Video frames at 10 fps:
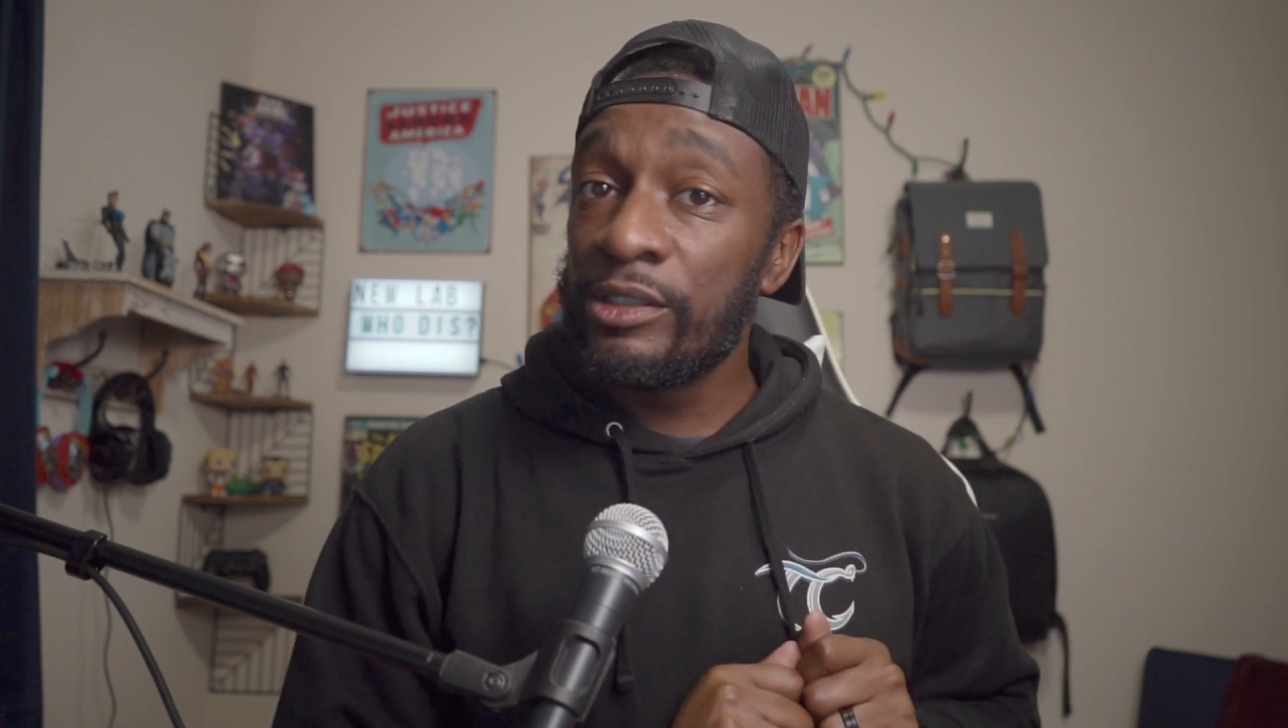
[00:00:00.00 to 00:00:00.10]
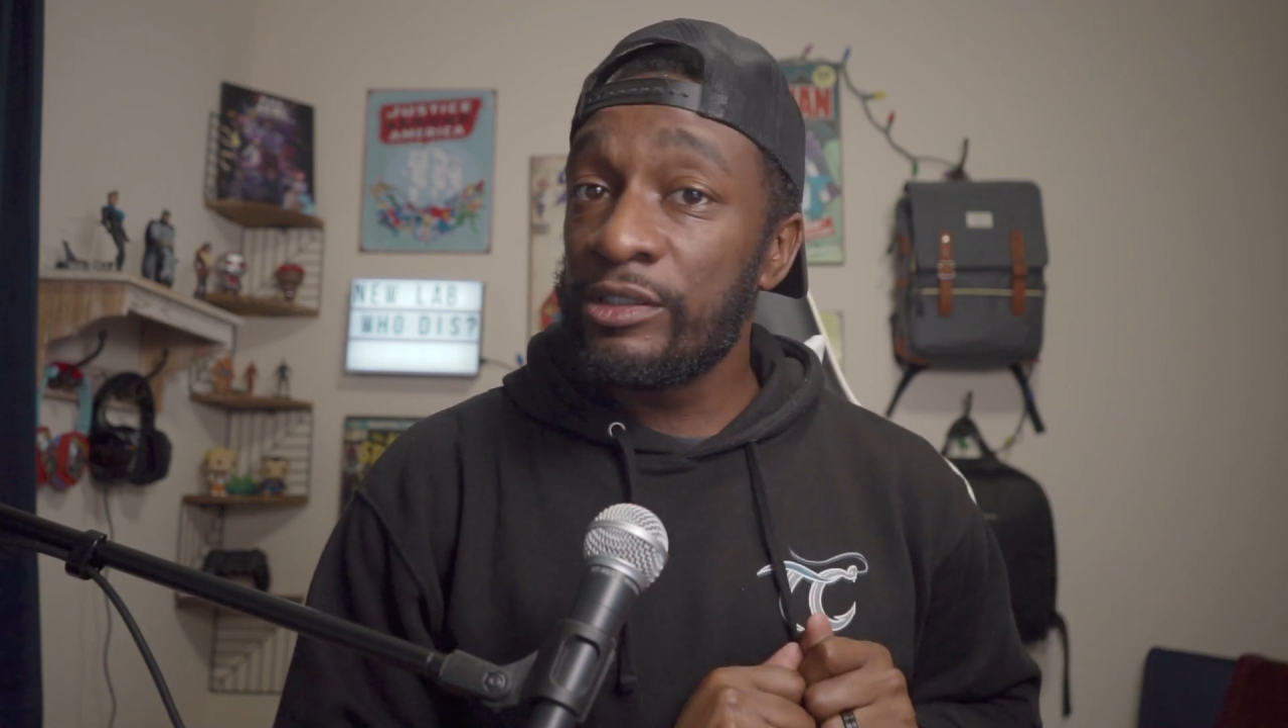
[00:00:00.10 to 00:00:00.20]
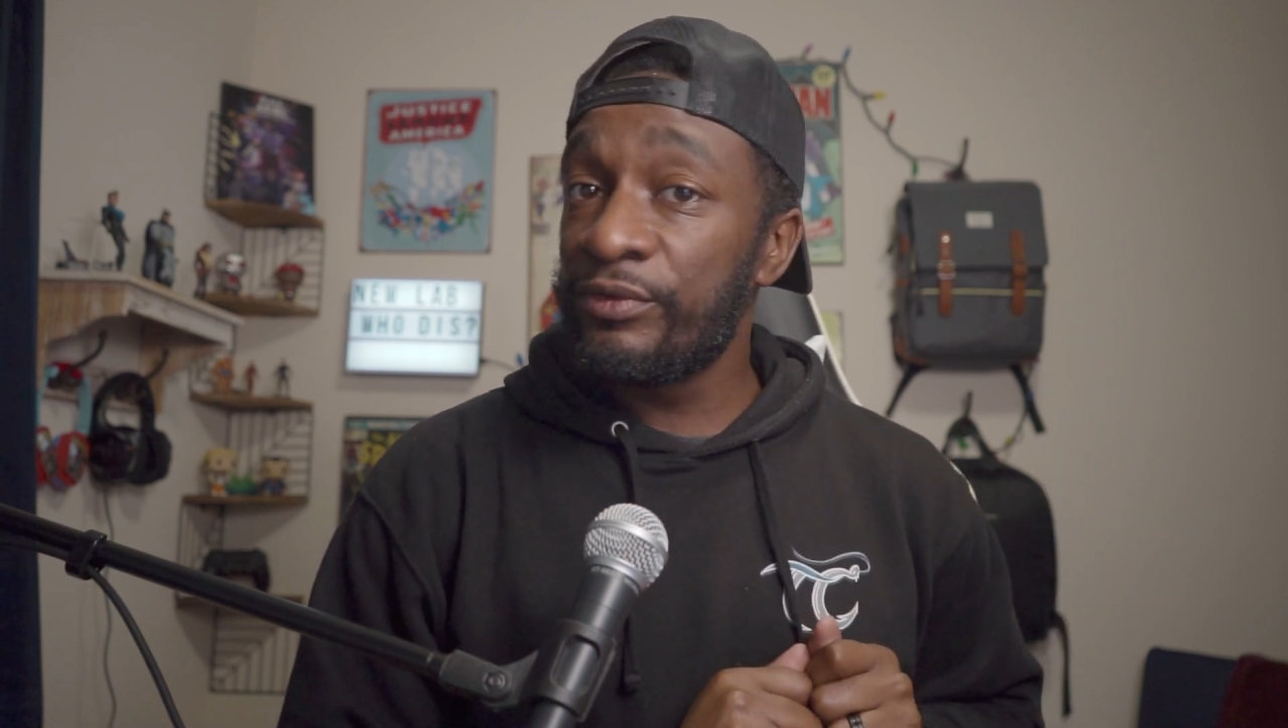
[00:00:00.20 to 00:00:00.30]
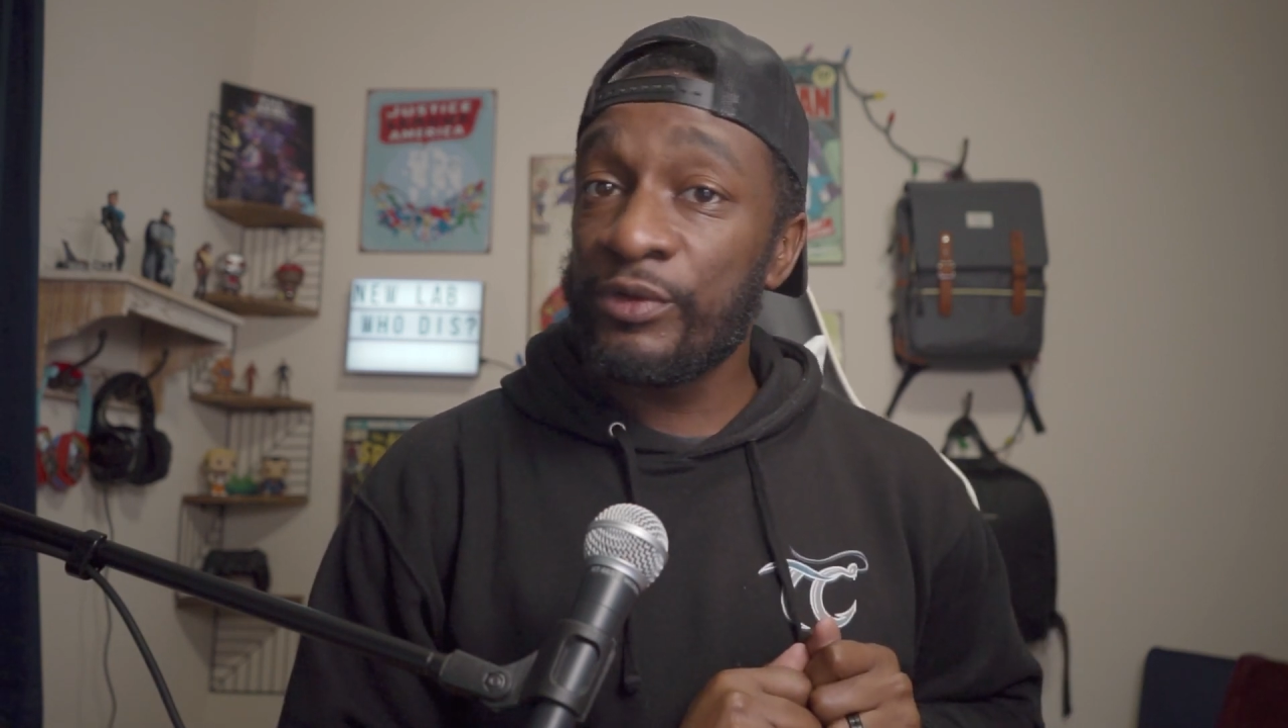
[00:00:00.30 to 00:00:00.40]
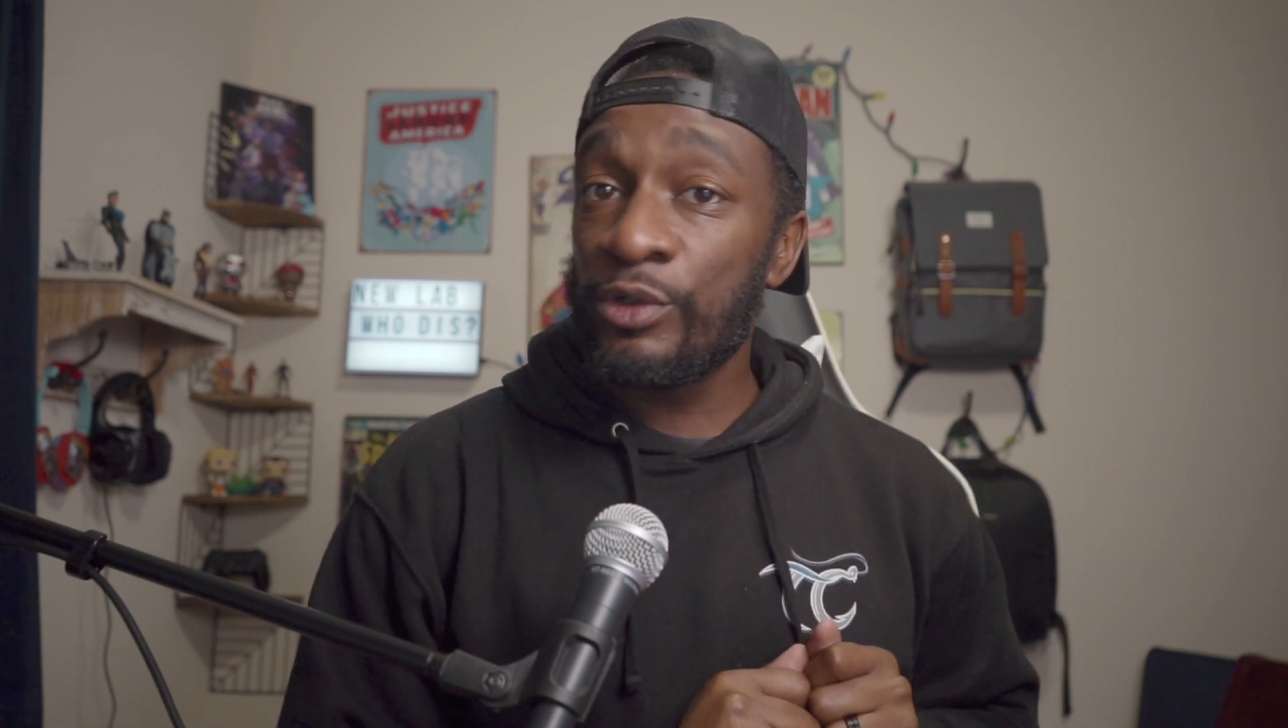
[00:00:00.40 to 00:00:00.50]

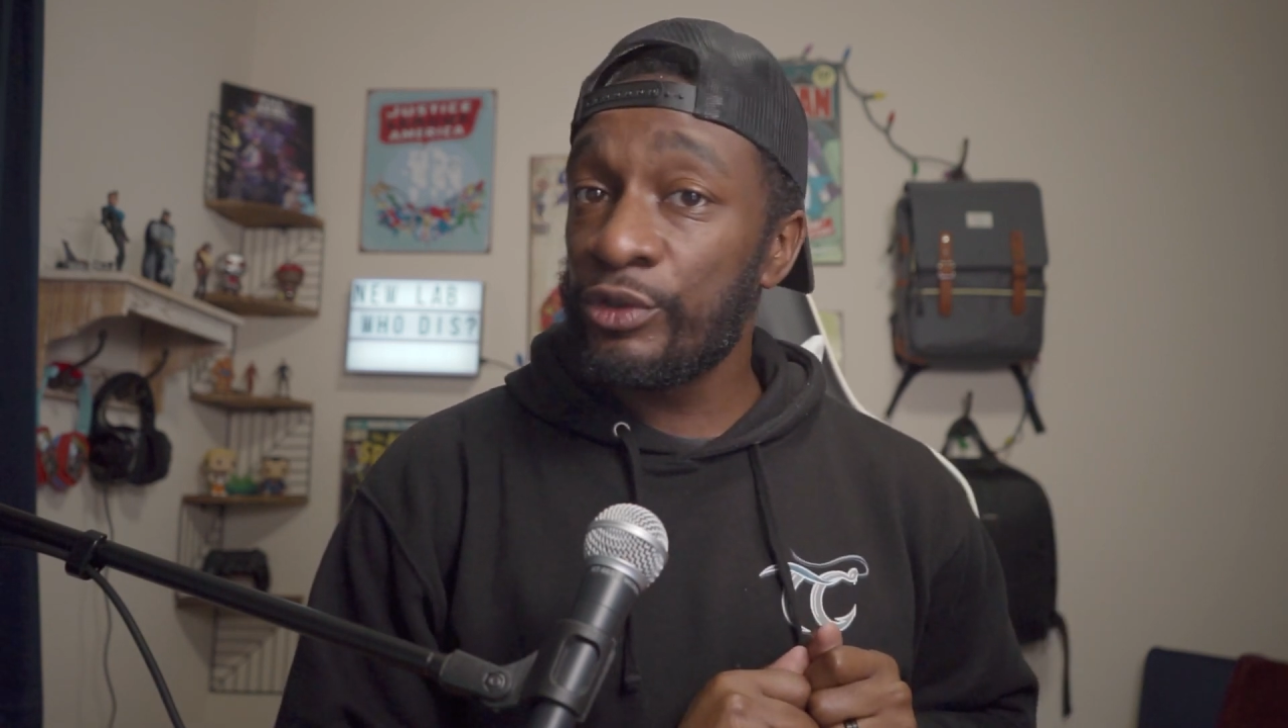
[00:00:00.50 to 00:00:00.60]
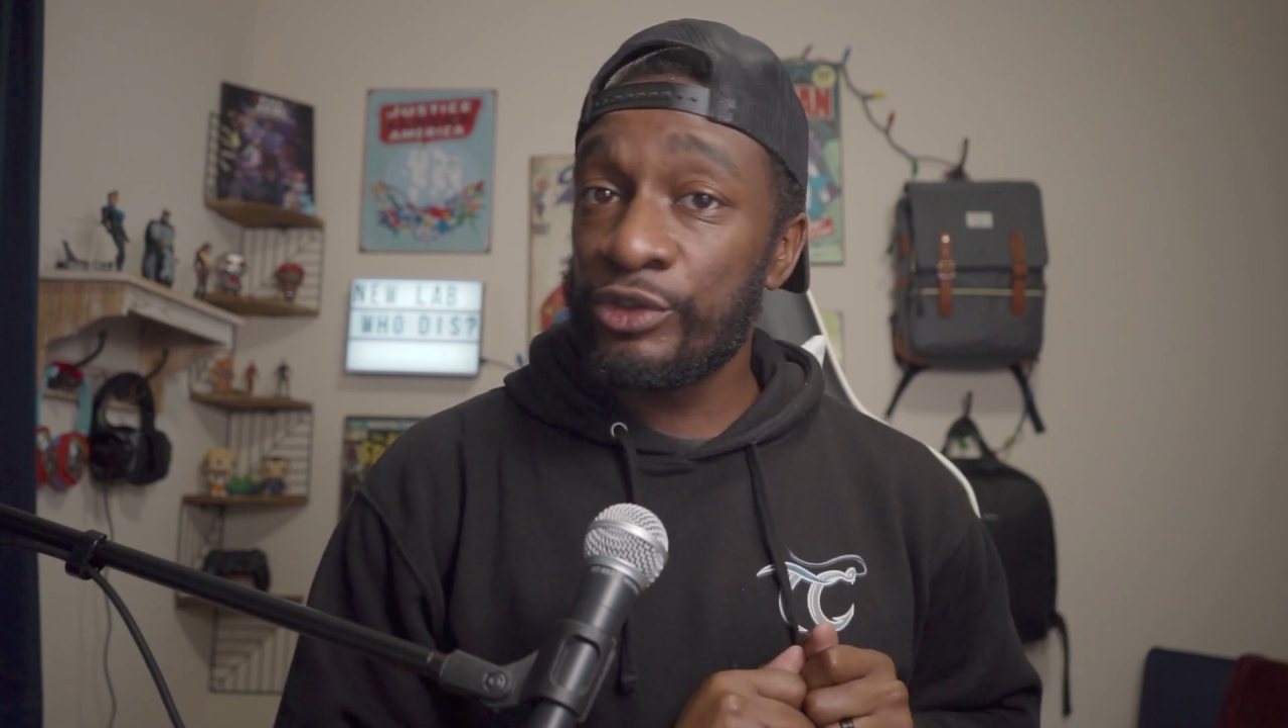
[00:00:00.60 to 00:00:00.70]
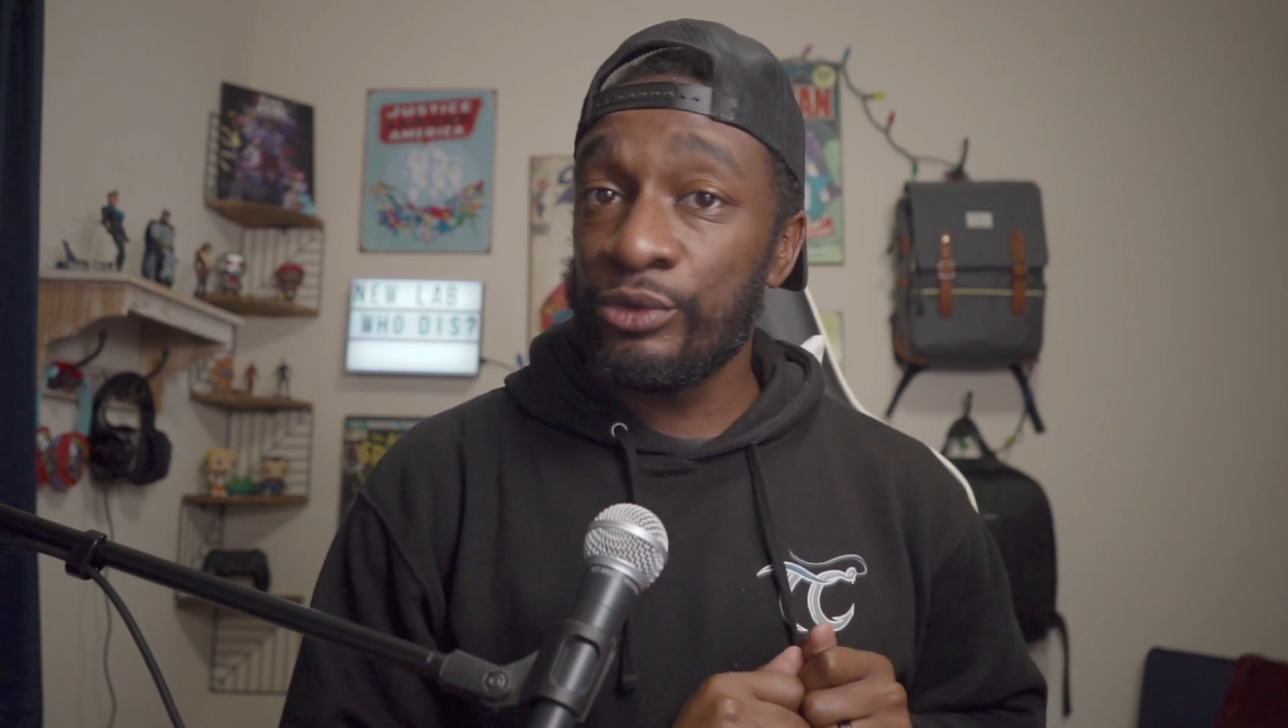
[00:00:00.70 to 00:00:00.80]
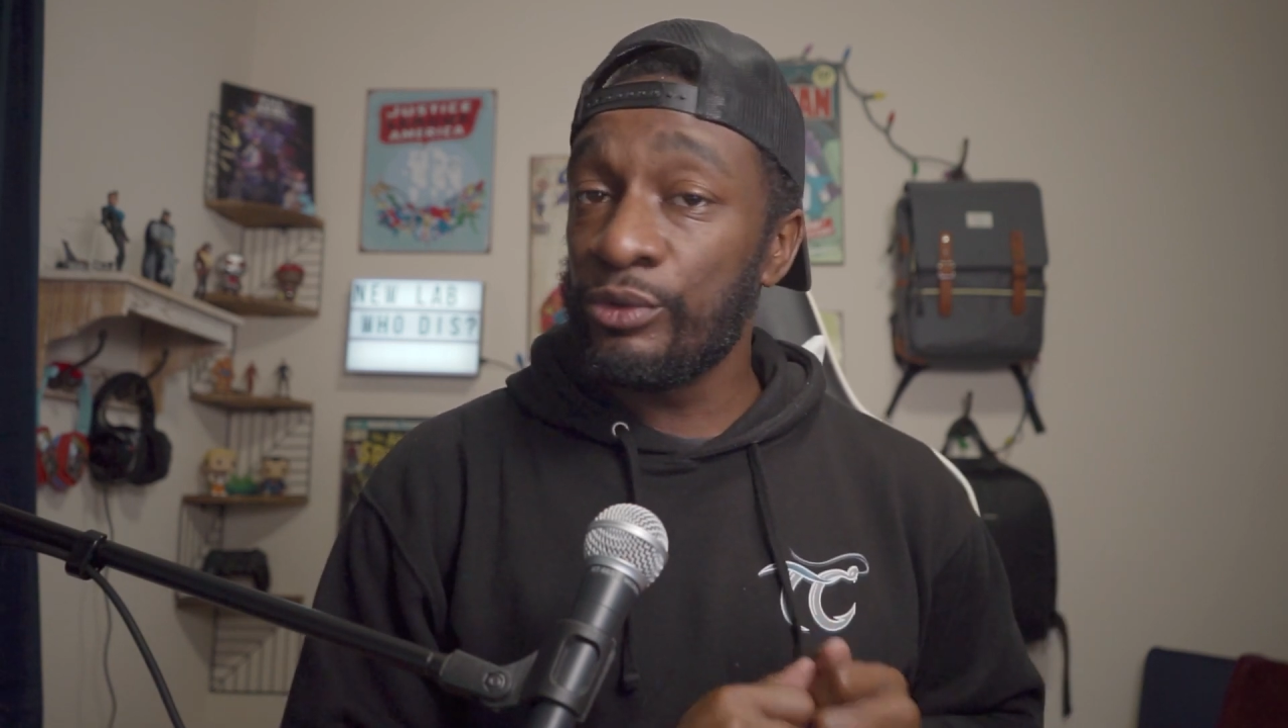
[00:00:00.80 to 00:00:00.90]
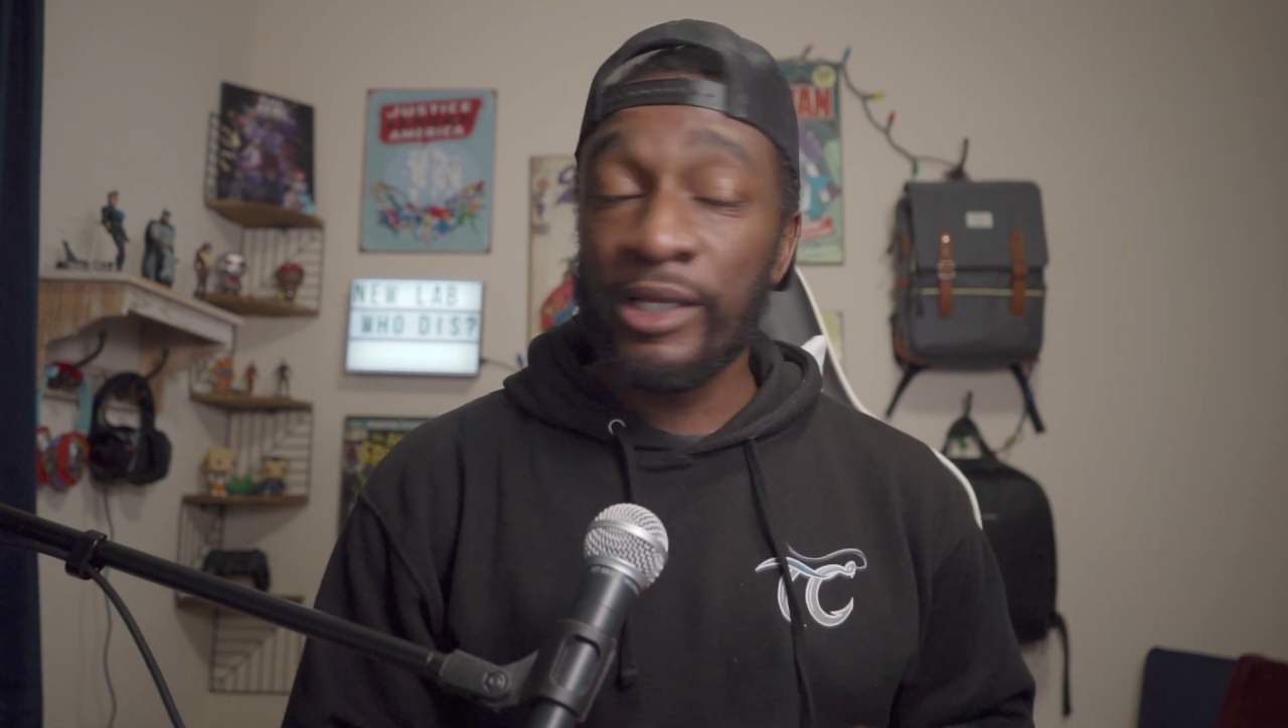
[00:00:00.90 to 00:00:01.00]
the photo
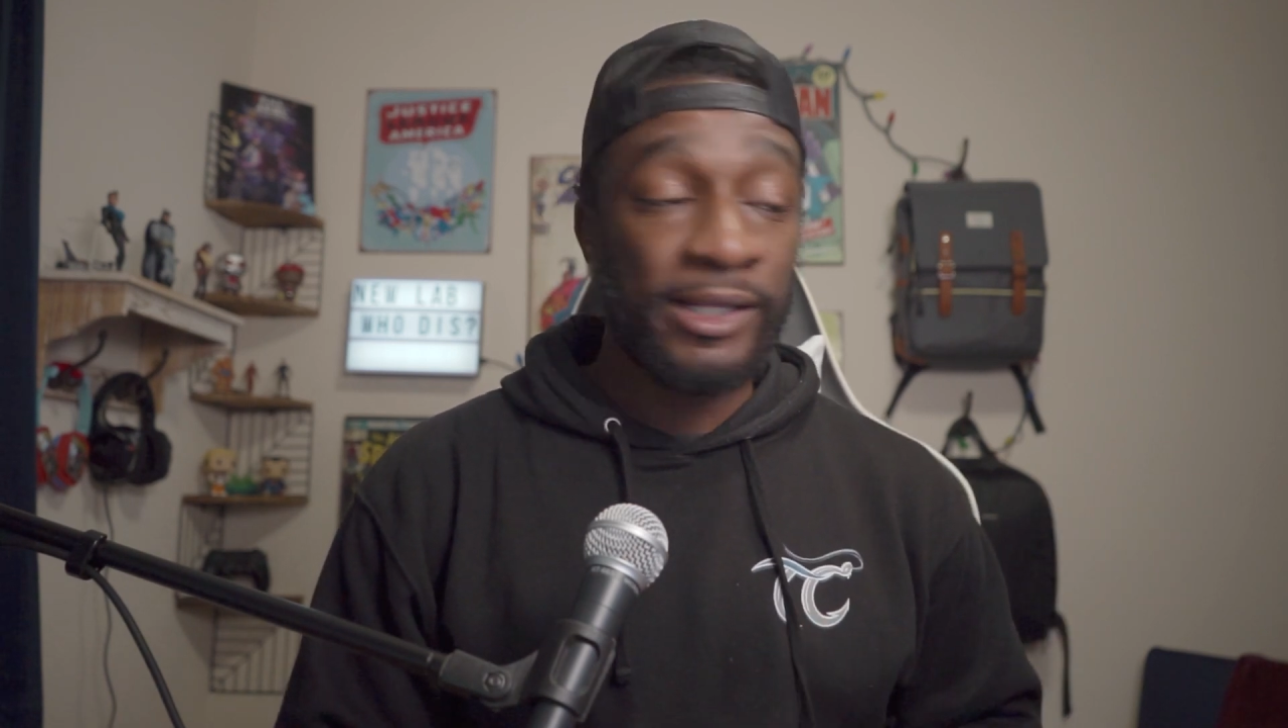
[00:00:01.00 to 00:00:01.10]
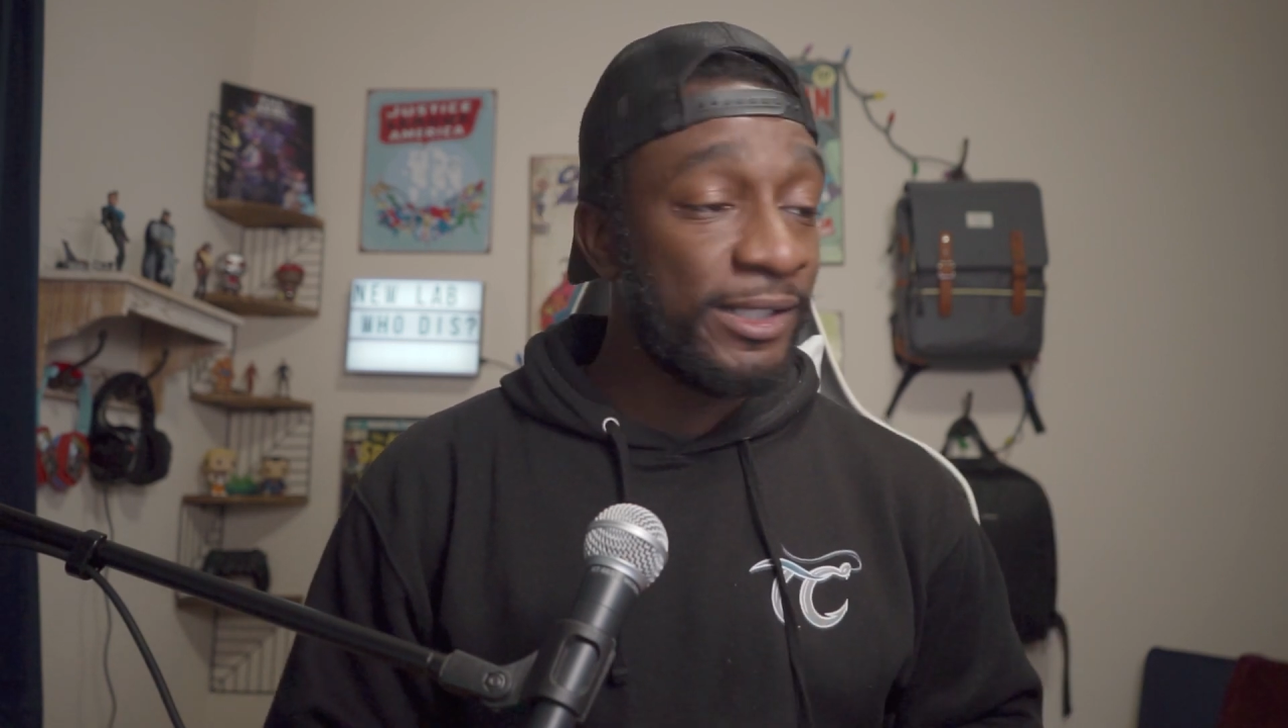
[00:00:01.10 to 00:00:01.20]
shoot.